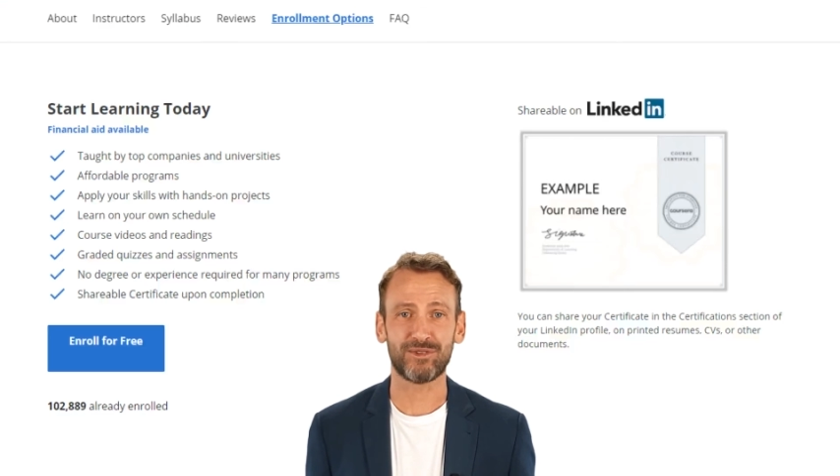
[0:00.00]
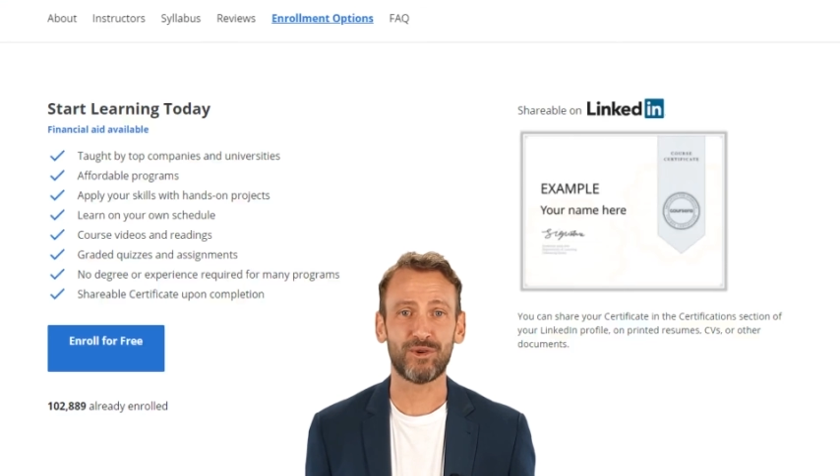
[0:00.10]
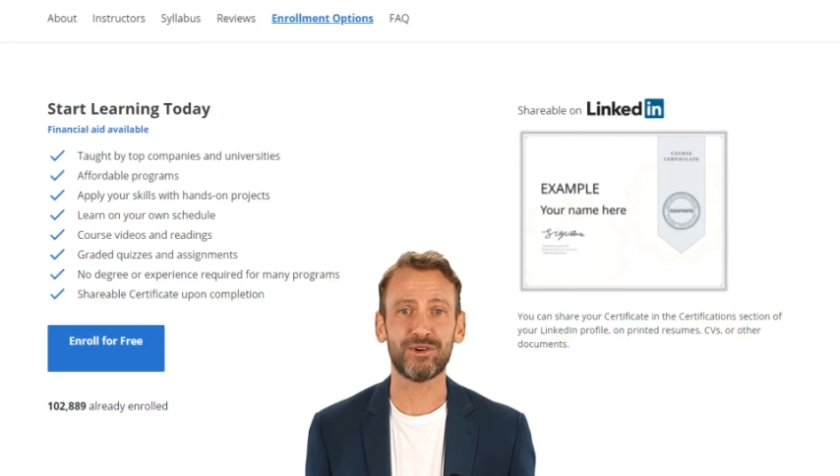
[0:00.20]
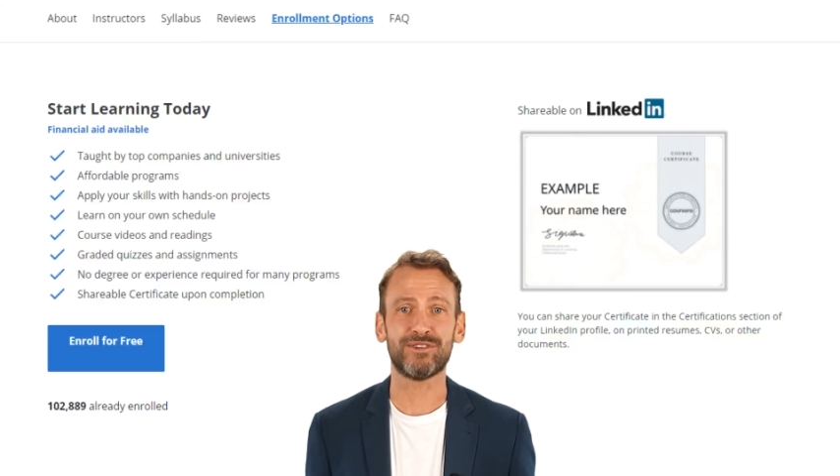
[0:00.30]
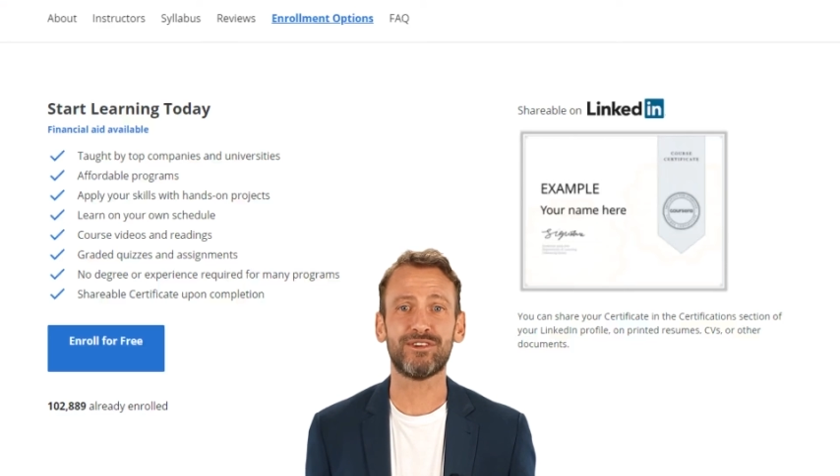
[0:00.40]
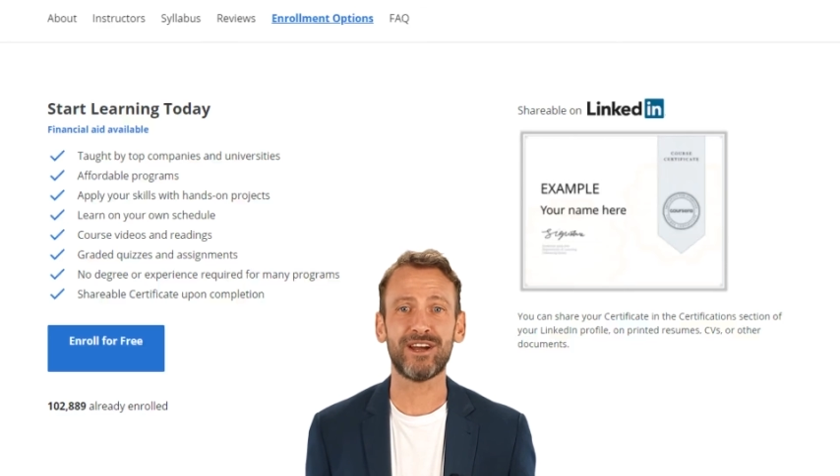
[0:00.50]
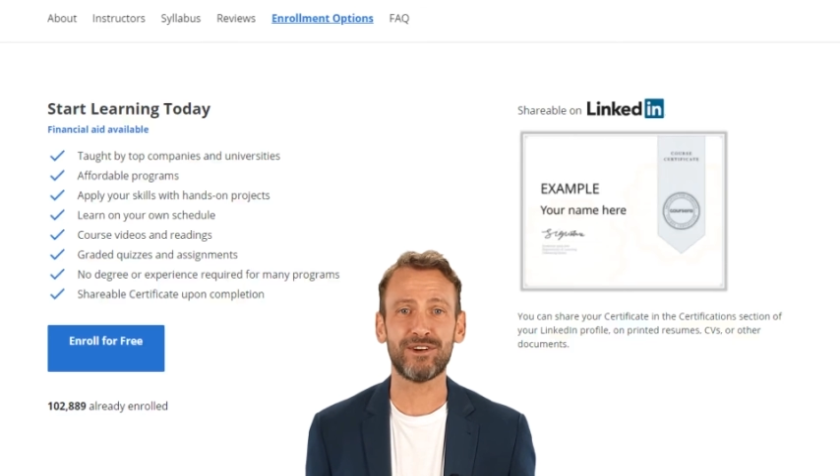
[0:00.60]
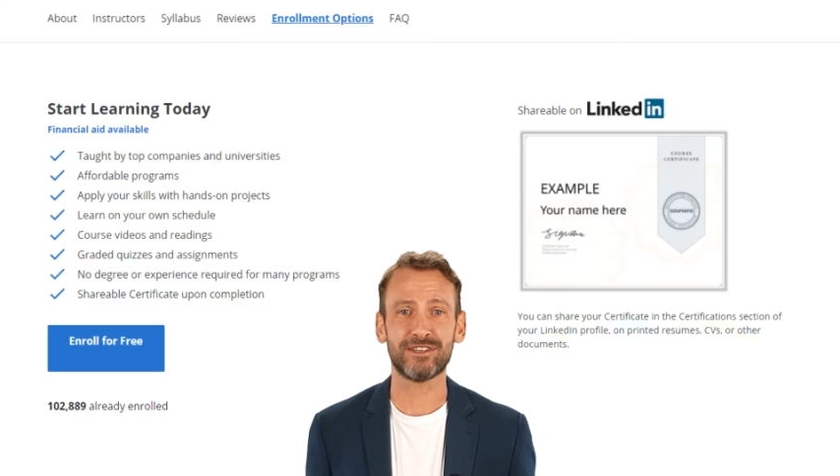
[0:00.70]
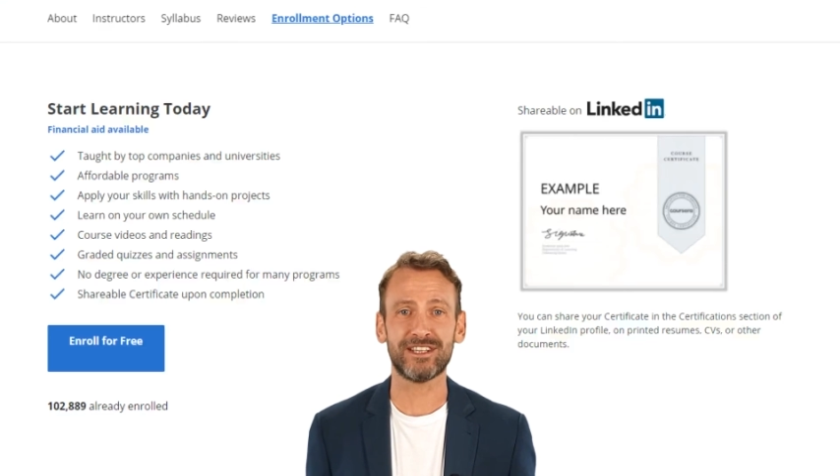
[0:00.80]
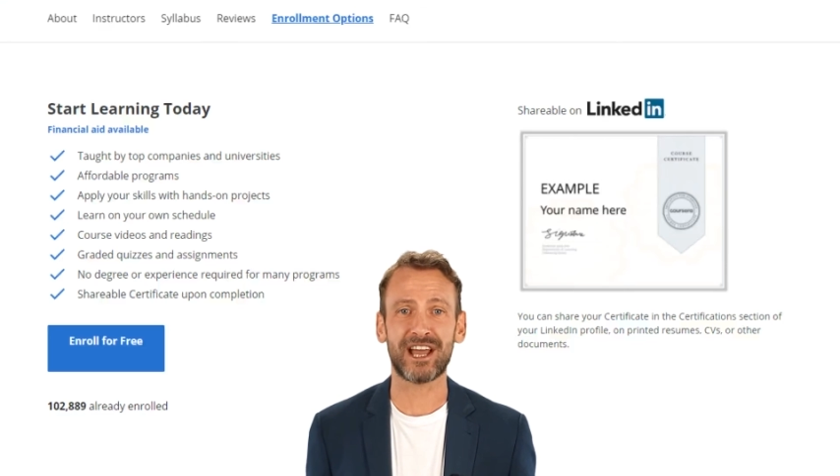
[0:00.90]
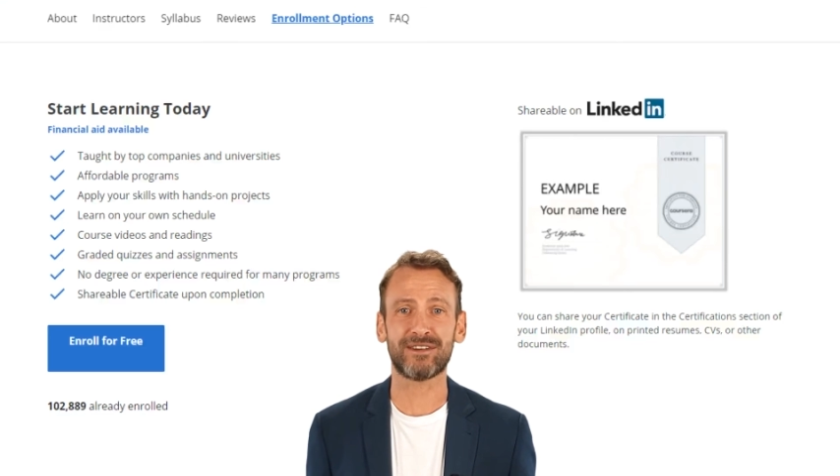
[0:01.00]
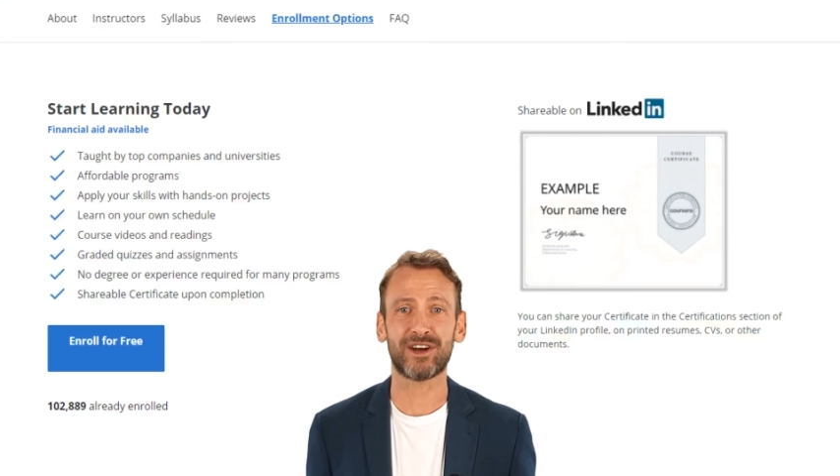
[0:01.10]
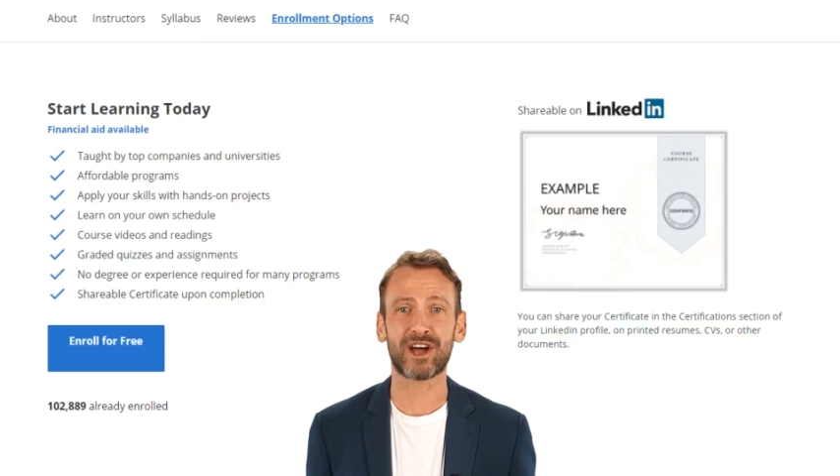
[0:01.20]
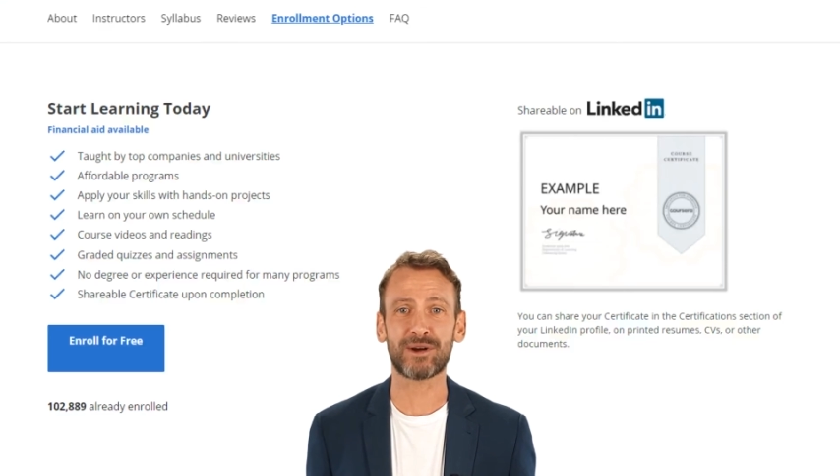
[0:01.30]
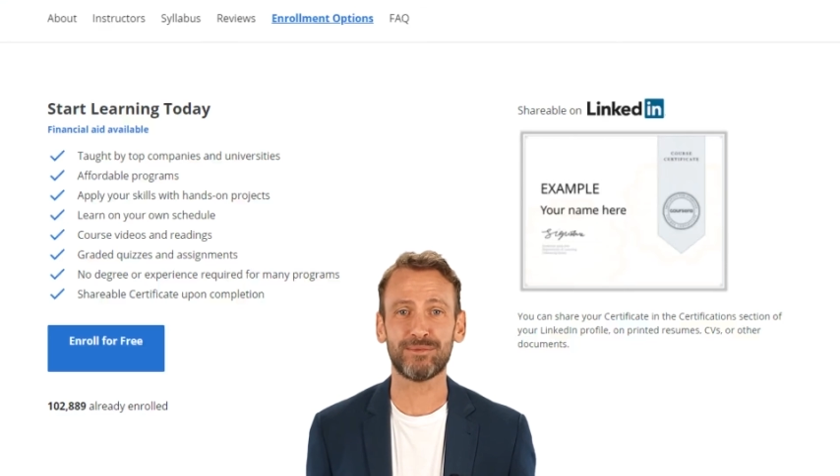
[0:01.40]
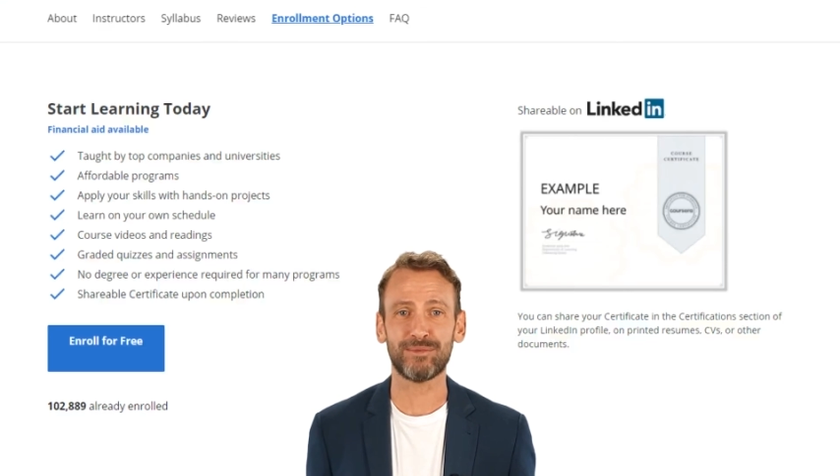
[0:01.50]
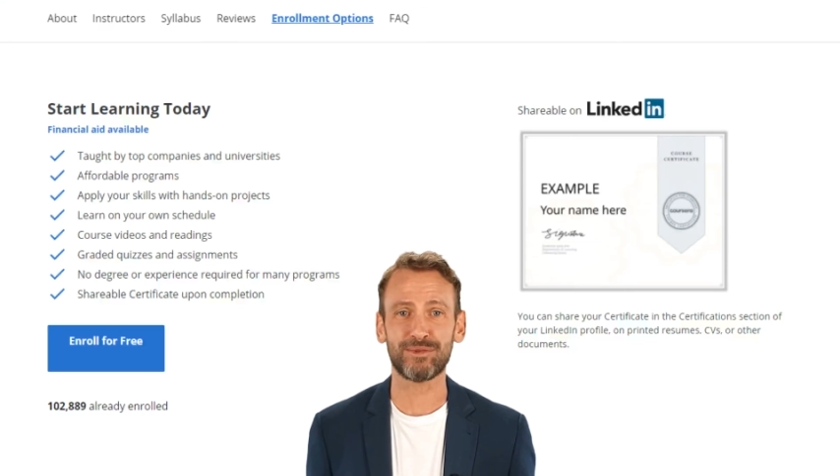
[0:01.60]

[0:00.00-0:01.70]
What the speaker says: CourseTrailers.com,